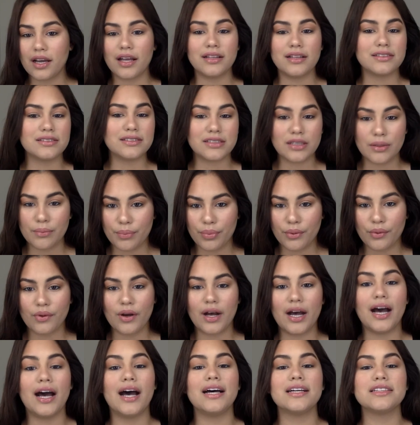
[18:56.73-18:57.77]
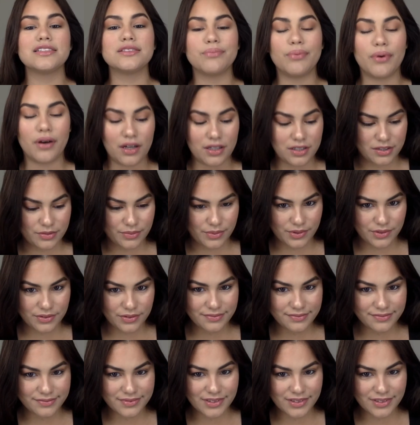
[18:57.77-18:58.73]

and simple as possible.